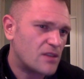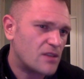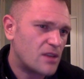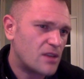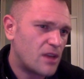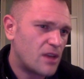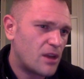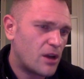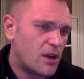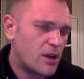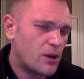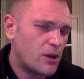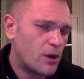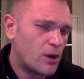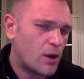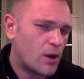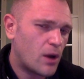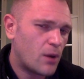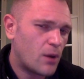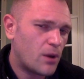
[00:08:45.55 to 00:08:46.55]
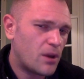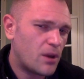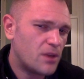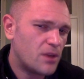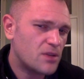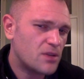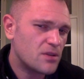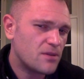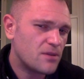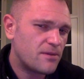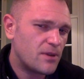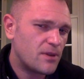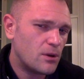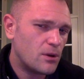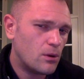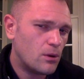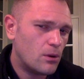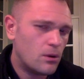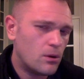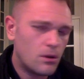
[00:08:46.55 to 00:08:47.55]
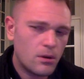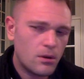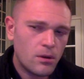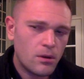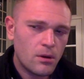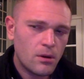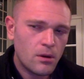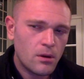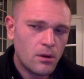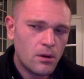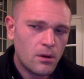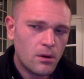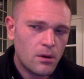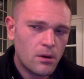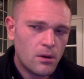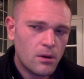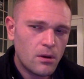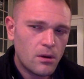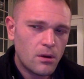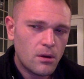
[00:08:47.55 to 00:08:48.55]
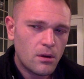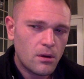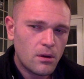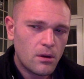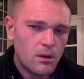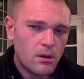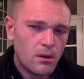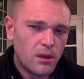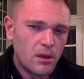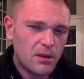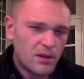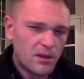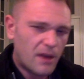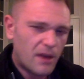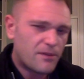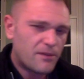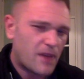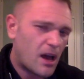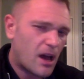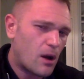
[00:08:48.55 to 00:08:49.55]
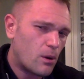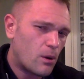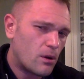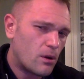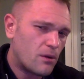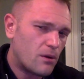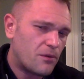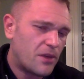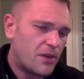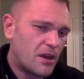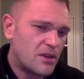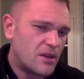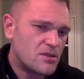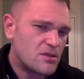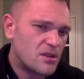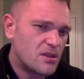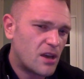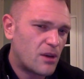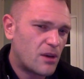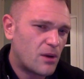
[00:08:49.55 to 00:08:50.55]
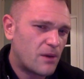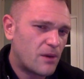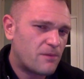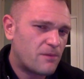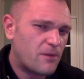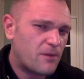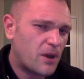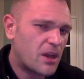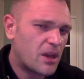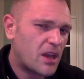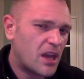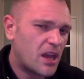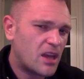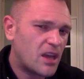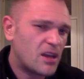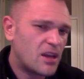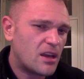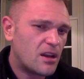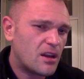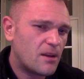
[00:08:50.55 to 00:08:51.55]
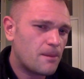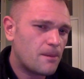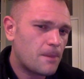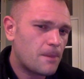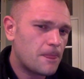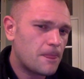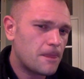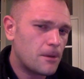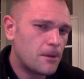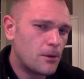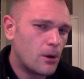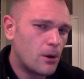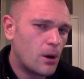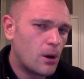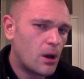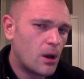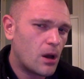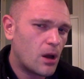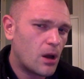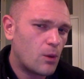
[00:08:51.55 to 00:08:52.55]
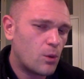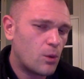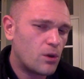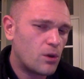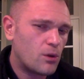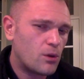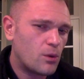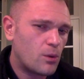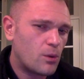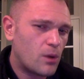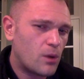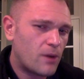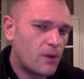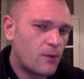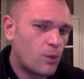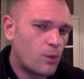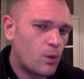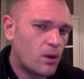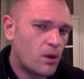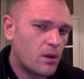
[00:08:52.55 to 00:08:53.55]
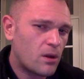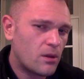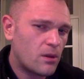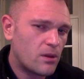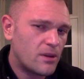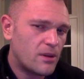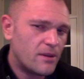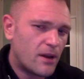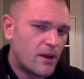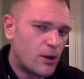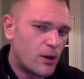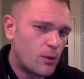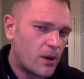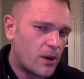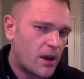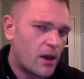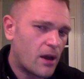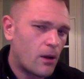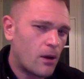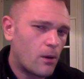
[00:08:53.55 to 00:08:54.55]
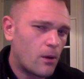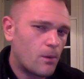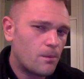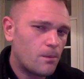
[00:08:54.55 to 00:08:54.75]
And I know how it is to feel, like, left out of things, and I fucking hate it. You know, I wouldn't ever want to leave anyone out.